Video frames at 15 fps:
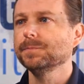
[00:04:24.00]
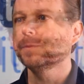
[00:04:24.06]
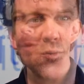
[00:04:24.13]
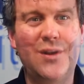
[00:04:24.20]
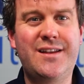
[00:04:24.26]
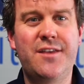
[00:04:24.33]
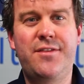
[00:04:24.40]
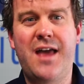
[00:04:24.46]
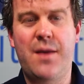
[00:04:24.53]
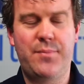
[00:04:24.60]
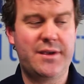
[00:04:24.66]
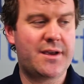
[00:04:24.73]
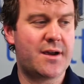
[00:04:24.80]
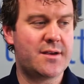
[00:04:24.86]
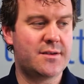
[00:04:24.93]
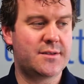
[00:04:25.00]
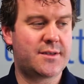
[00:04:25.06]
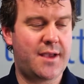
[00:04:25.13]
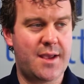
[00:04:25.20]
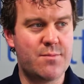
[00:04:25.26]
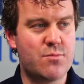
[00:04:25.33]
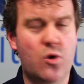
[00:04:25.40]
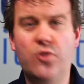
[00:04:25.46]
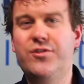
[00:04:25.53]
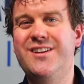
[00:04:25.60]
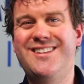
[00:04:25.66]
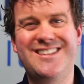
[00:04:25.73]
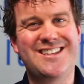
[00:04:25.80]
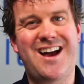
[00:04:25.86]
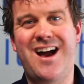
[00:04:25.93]
We did that because a molded
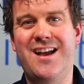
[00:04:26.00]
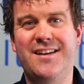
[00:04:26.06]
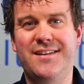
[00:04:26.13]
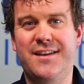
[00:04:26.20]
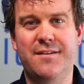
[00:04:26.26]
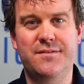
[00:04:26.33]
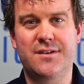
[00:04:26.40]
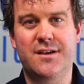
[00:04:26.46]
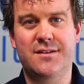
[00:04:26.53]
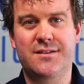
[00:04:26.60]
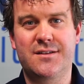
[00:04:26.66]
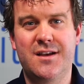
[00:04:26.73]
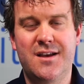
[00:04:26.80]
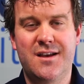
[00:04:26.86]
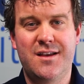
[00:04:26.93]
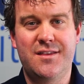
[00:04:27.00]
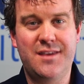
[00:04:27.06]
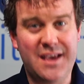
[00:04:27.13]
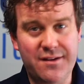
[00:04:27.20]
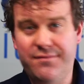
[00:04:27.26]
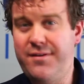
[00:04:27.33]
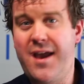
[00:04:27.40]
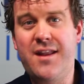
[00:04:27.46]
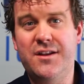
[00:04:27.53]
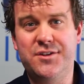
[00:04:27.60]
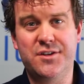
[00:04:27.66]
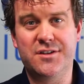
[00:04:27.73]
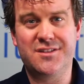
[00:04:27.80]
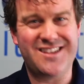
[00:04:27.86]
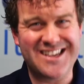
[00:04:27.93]
design gives us the
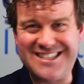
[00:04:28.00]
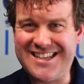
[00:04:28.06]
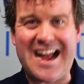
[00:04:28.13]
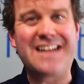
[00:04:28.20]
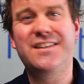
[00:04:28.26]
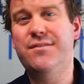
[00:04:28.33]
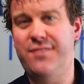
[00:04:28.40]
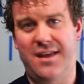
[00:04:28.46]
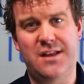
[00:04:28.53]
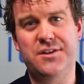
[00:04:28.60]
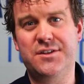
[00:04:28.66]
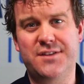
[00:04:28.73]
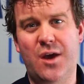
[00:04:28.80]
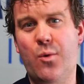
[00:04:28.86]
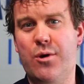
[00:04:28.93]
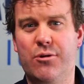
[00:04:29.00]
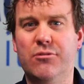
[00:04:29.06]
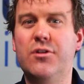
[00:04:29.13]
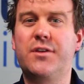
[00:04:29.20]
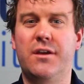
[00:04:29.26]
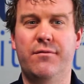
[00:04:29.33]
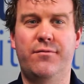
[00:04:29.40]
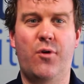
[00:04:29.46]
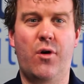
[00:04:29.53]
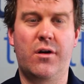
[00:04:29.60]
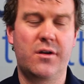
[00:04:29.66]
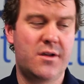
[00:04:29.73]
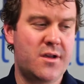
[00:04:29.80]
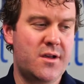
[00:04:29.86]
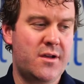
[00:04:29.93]
advantages, the exact advantages that we were looking for.
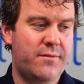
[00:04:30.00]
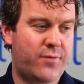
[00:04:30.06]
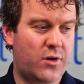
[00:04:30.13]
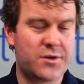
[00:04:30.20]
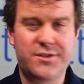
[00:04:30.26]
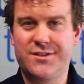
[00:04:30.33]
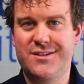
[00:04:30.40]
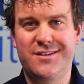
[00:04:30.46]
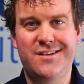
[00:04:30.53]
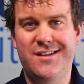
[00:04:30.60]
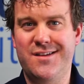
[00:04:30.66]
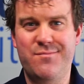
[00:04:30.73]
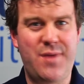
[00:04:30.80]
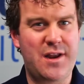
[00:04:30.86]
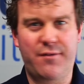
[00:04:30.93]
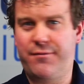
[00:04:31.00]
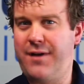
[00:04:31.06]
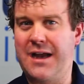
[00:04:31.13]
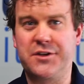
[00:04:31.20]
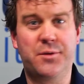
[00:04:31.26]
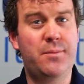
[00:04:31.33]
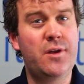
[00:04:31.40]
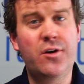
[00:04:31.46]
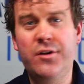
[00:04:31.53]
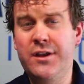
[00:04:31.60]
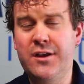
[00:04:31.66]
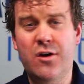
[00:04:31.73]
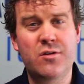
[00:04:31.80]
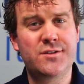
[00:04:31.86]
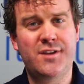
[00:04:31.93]
First, manufacturability
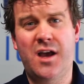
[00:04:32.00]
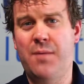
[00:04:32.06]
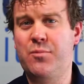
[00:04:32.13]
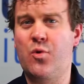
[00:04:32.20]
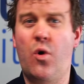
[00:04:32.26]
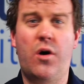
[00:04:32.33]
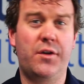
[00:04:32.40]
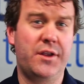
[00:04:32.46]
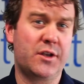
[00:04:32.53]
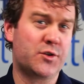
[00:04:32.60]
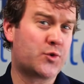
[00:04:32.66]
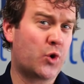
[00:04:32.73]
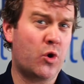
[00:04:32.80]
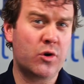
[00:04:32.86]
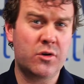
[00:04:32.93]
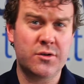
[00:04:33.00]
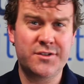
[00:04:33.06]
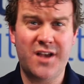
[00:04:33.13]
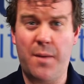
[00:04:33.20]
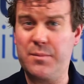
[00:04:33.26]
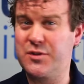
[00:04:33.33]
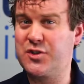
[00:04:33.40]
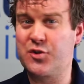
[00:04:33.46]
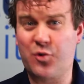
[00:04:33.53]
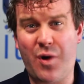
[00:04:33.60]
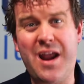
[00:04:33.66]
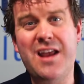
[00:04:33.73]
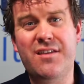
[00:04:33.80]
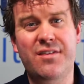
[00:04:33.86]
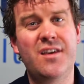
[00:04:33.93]
goes up, quality control goes up,
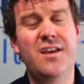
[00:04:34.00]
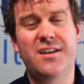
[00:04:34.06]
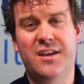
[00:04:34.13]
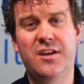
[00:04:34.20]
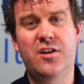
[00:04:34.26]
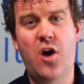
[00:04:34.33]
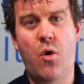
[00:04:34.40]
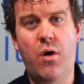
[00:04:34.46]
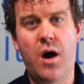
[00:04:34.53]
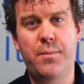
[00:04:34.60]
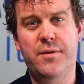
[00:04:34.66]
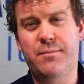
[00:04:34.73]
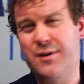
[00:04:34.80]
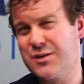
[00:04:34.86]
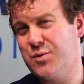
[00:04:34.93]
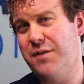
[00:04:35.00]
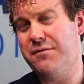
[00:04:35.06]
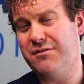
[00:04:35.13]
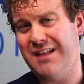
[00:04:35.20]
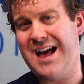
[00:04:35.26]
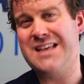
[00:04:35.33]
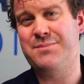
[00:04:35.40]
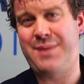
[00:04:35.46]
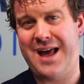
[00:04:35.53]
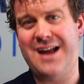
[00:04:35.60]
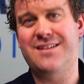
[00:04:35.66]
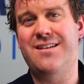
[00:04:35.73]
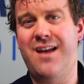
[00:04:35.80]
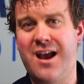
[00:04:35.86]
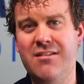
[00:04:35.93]
strength can go up because we have
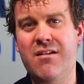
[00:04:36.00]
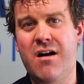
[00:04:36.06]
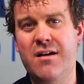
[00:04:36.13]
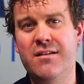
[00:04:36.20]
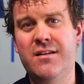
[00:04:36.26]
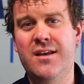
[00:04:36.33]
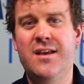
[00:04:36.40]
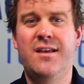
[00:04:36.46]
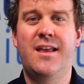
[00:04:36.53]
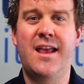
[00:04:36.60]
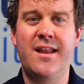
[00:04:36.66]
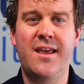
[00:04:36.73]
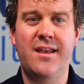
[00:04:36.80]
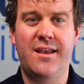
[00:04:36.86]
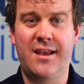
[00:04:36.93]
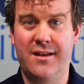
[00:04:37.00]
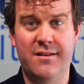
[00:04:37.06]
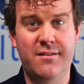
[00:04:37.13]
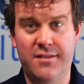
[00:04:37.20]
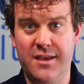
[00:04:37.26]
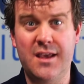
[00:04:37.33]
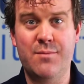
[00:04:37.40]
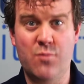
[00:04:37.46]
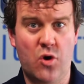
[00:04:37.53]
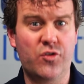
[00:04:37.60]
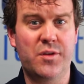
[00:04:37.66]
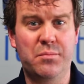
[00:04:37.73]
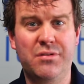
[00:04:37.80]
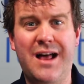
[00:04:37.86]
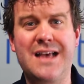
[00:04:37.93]
glass-packed nylon in the
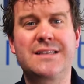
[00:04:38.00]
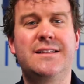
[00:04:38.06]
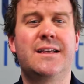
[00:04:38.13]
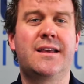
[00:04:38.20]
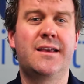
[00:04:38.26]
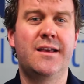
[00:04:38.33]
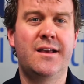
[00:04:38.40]
molded plastic.